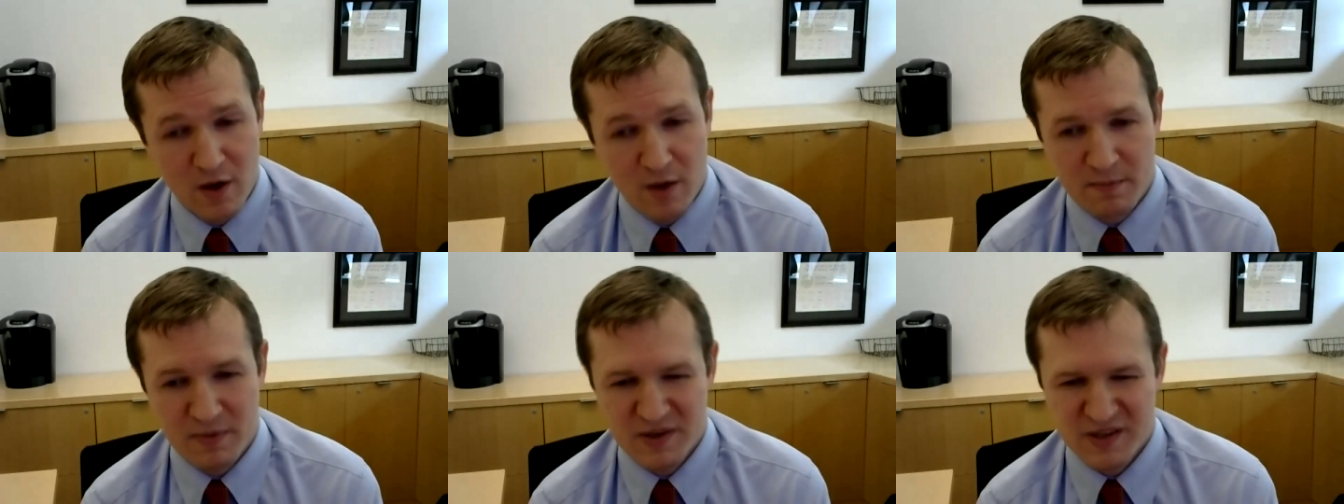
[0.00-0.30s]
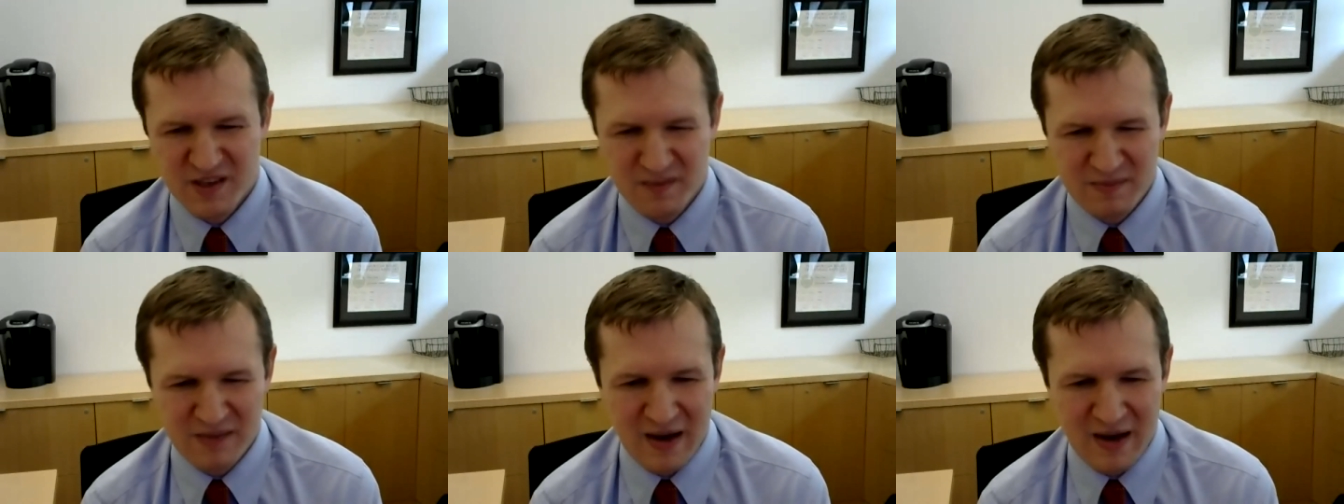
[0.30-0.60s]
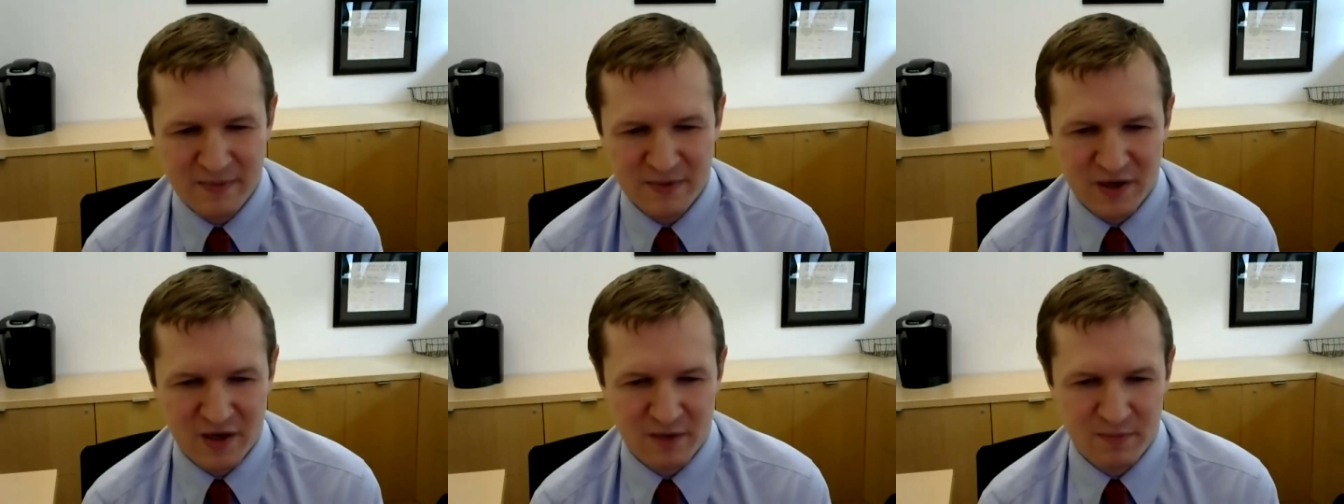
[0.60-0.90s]
but
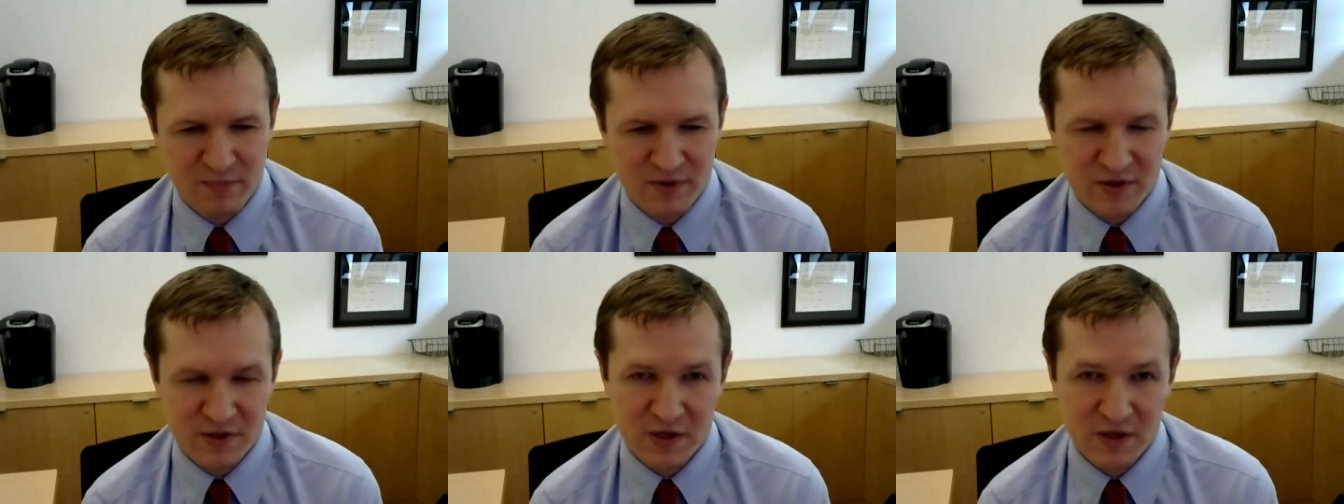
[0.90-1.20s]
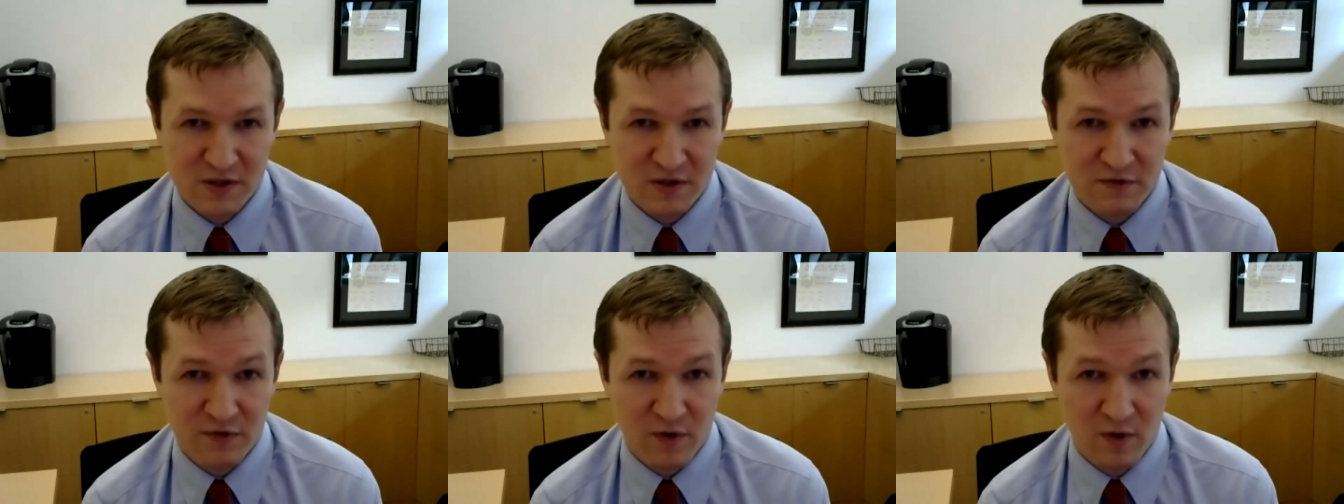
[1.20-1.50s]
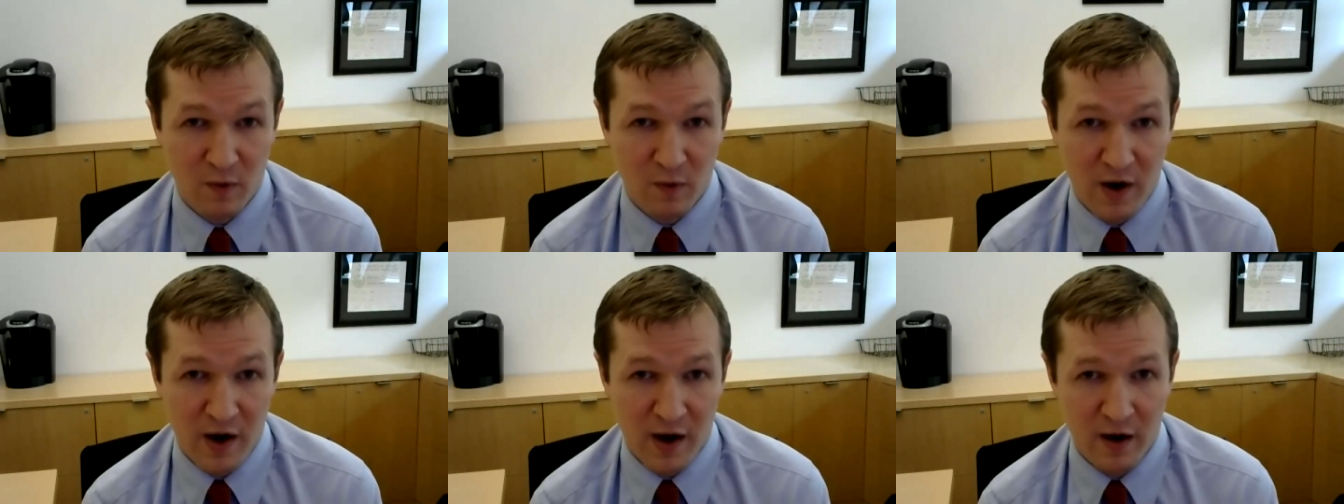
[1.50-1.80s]
sometimes it can persist for
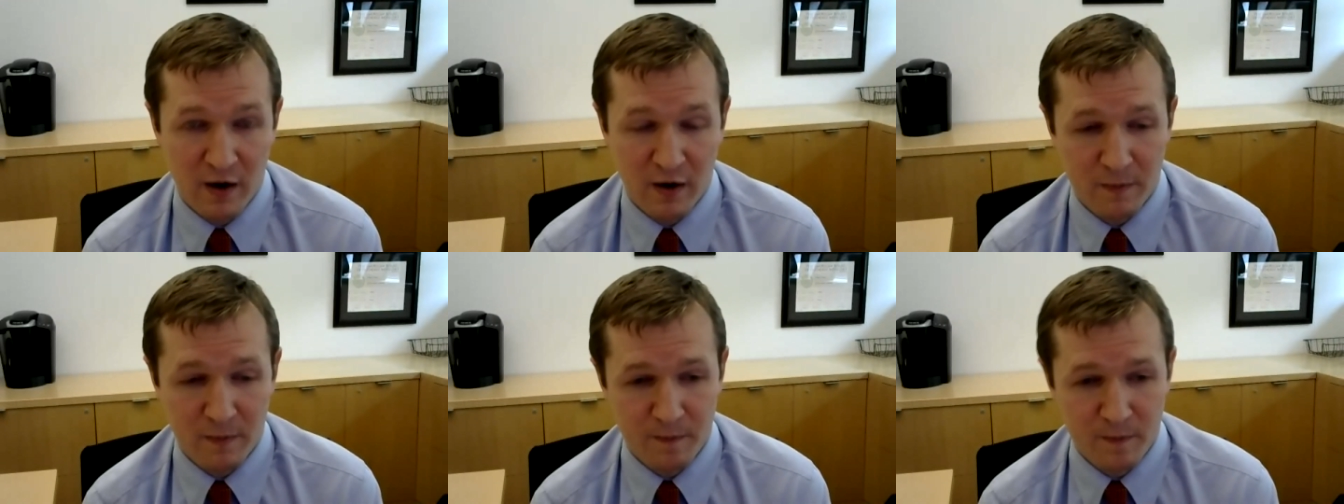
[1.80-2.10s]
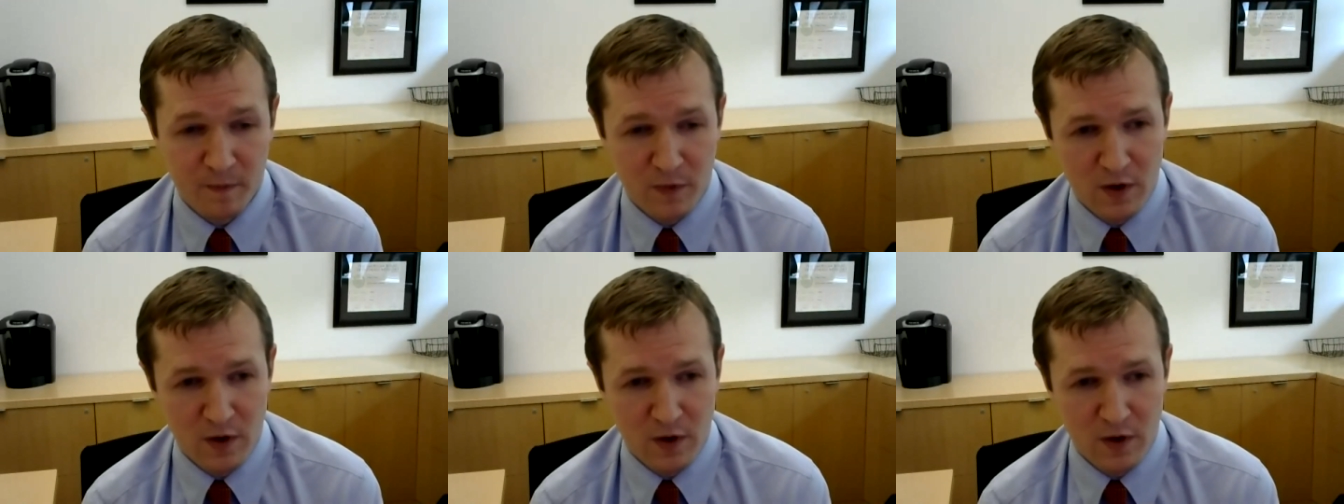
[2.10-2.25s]
a while.